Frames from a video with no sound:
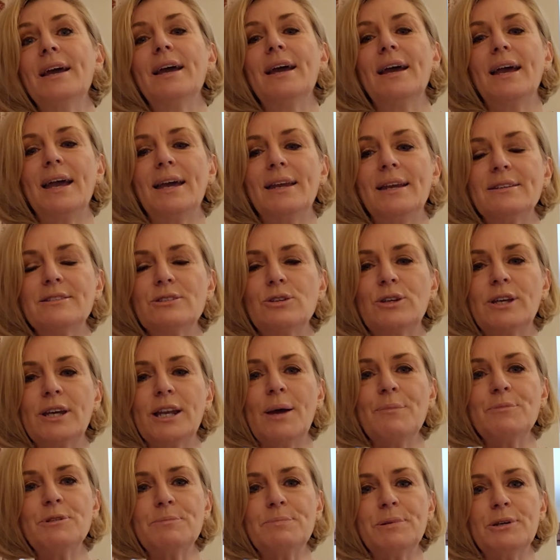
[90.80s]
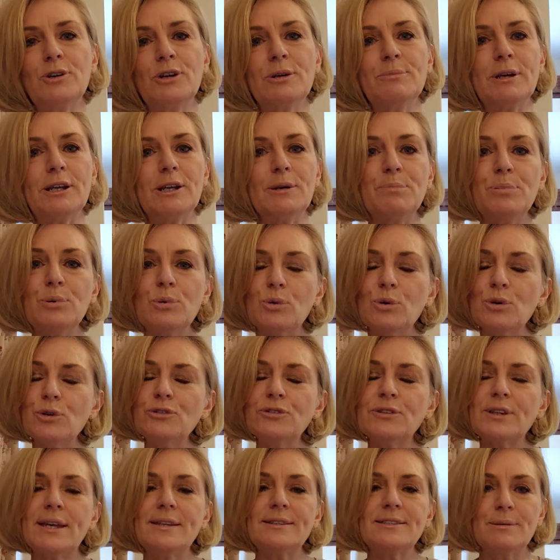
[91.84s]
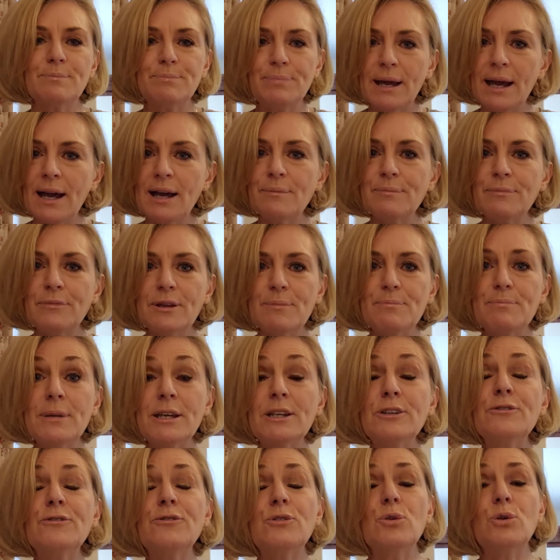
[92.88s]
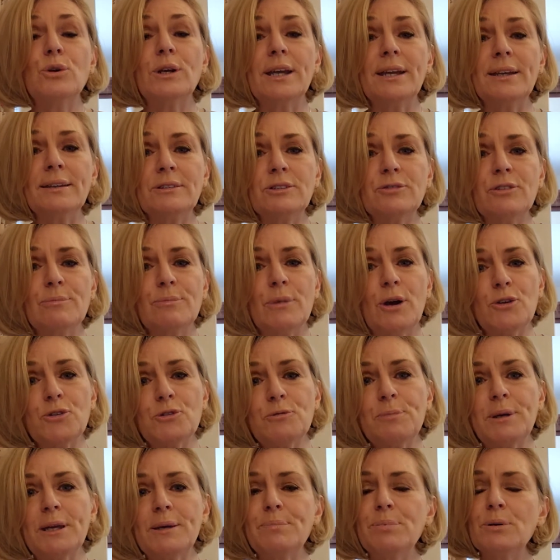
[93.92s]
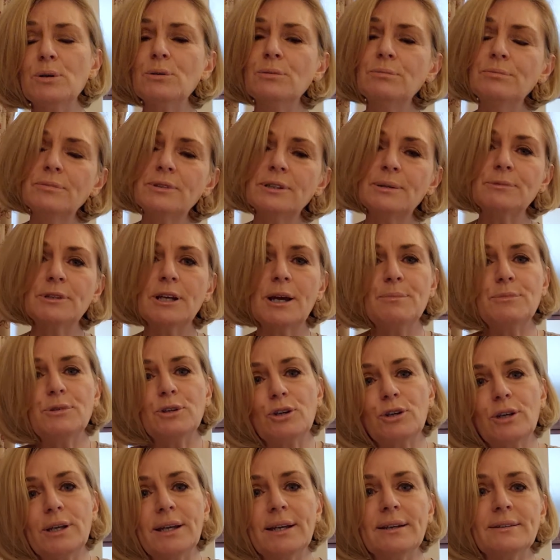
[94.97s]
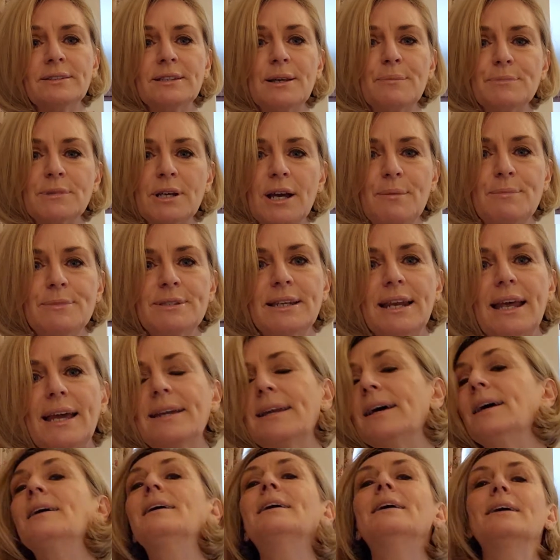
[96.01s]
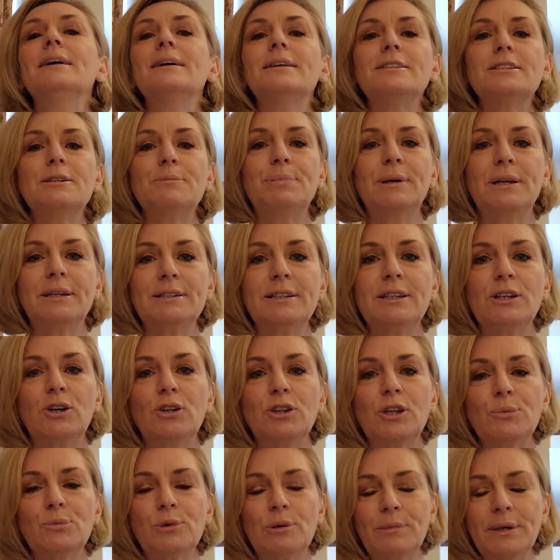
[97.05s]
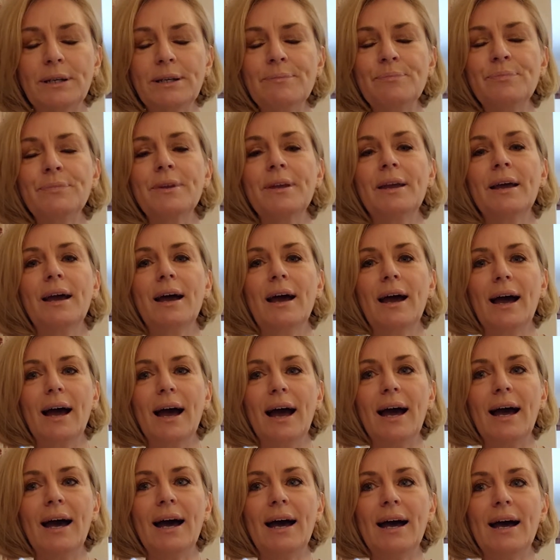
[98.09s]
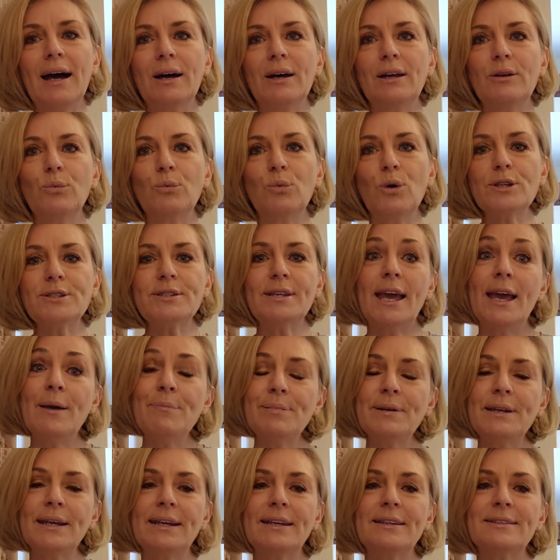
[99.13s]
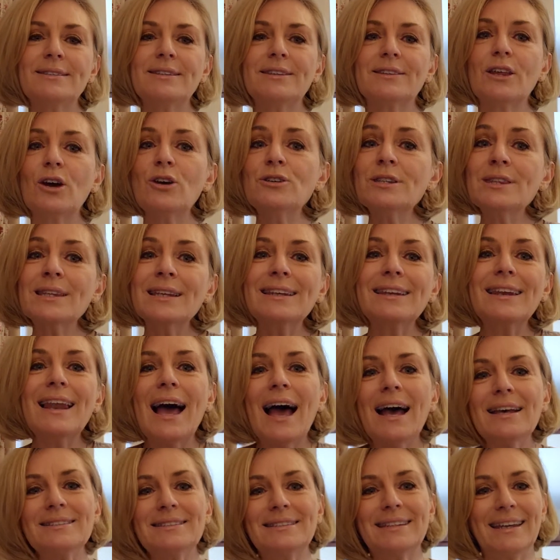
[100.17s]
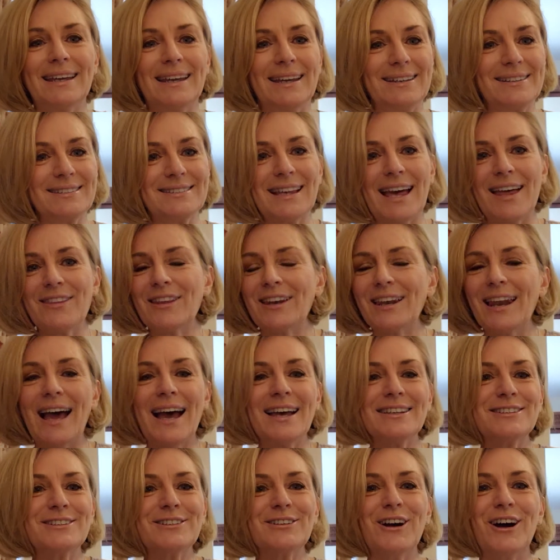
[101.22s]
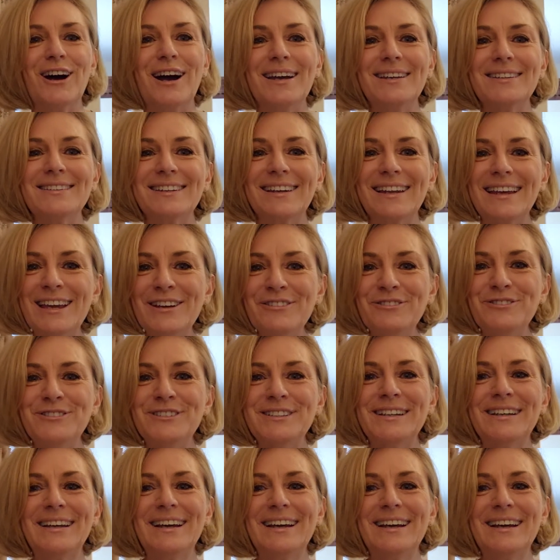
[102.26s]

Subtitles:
And as you get up to perimenopause, that's about the mid-40s for most people, sometimes earlier, sometimes later, depending on the woman. What's happening is those are the last eggs, they're the last guys left.